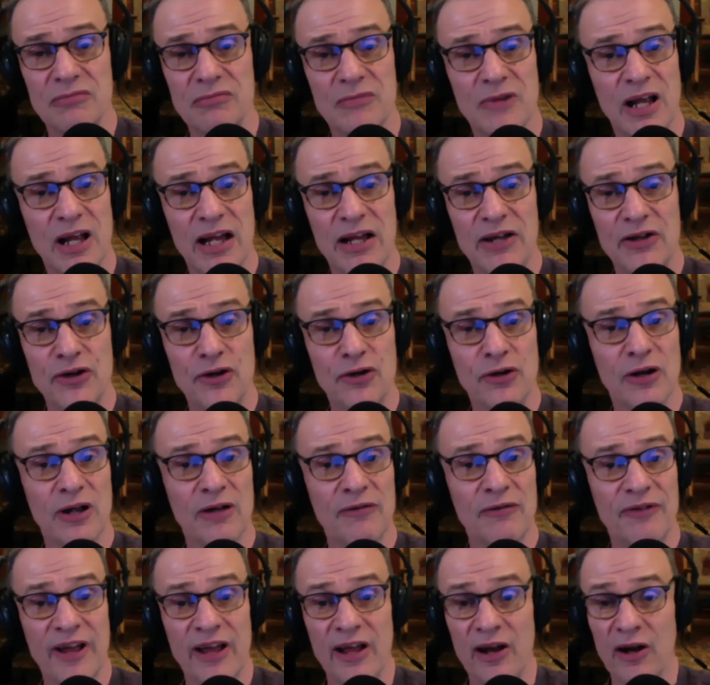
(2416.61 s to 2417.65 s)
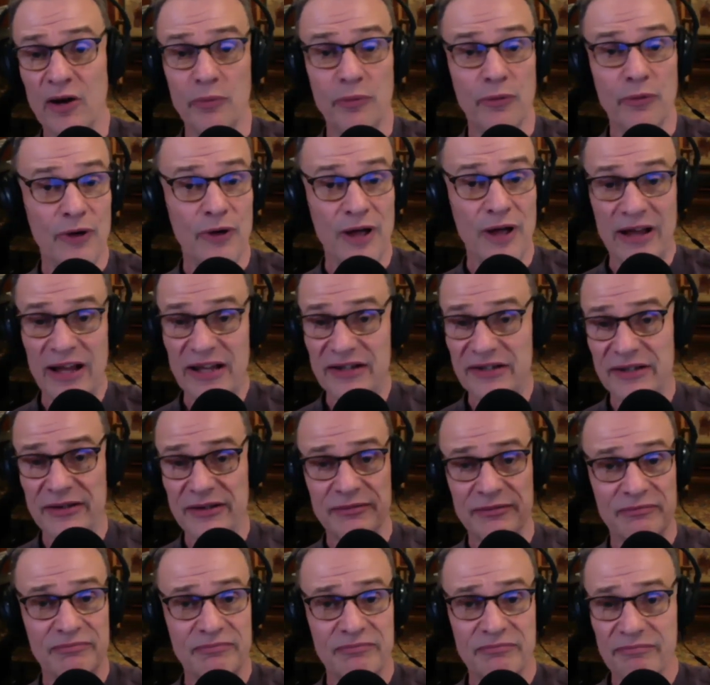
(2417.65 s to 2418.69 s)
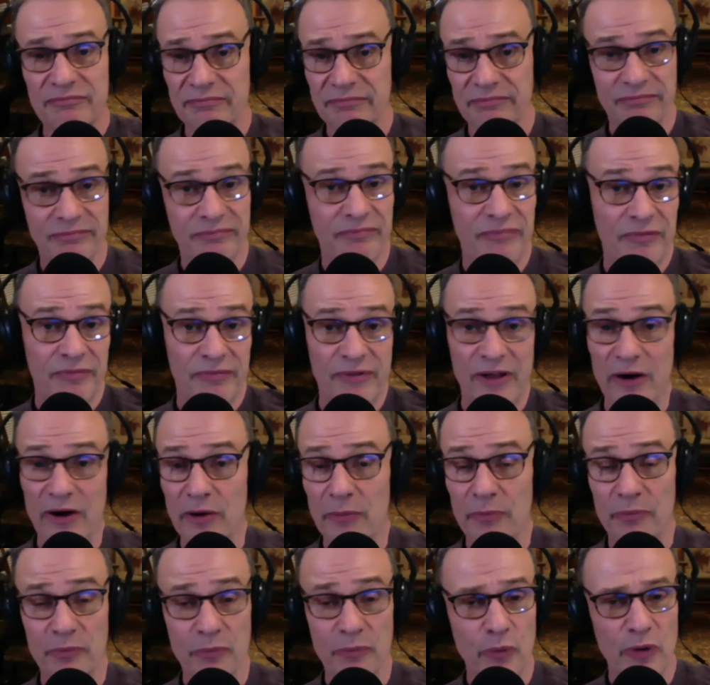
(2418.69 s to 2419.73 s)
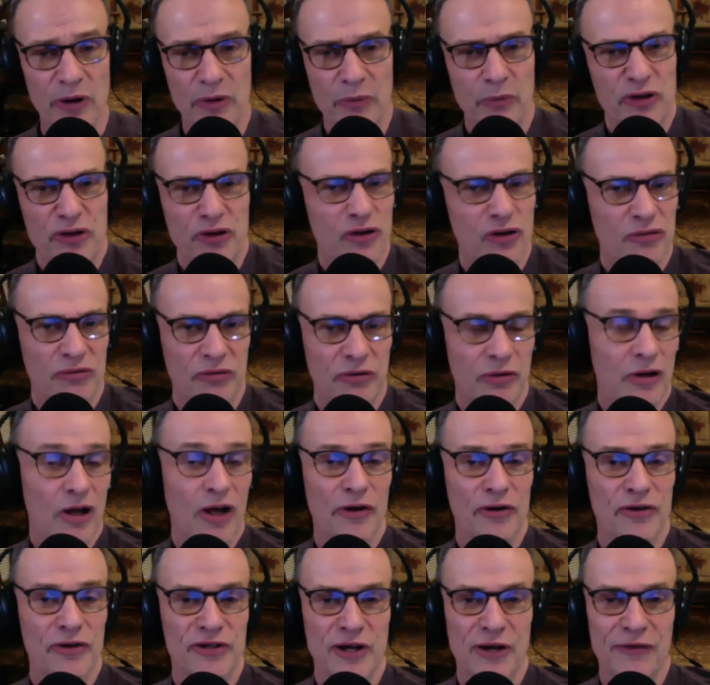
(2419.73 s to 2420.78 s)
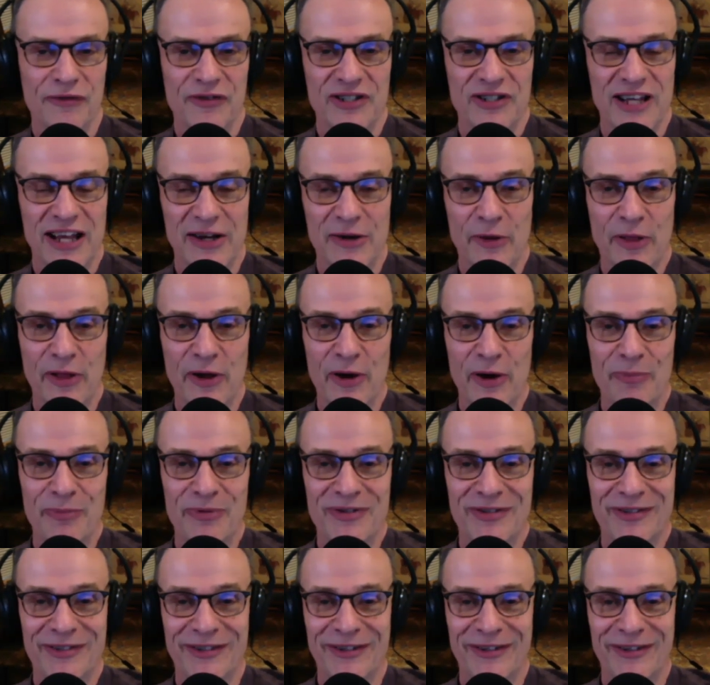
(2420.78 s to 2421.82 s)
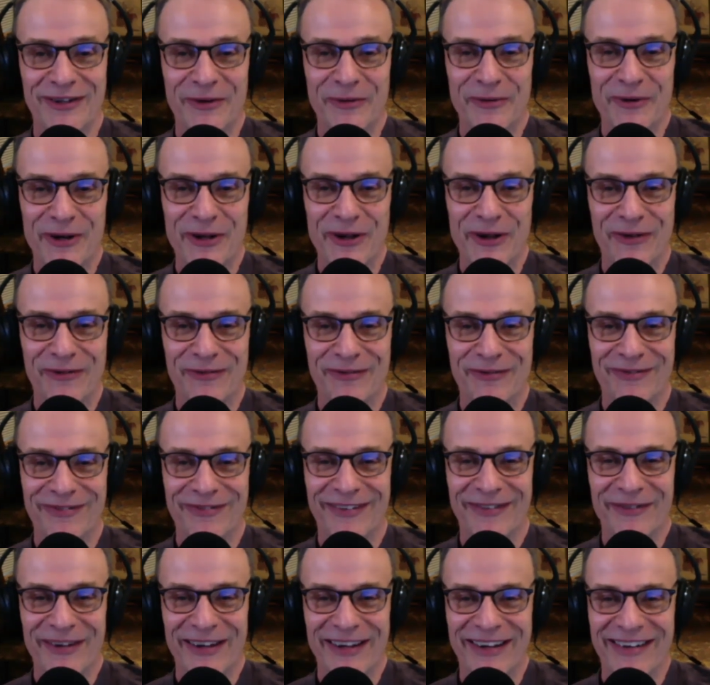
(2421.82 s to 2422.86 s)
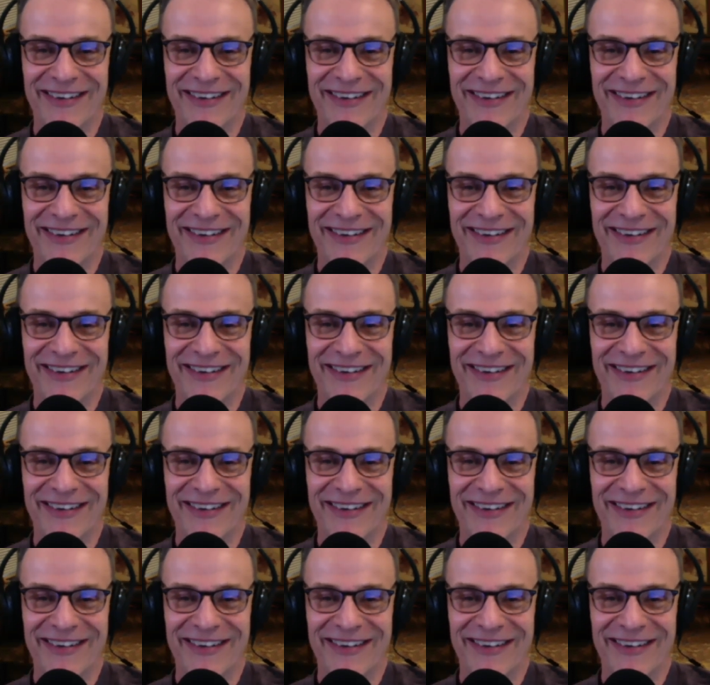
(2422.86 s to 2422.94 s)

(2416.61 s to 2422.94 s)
You're available as a therapist. What would you call yourself, a psychotherapist still? Or what do you, I mean,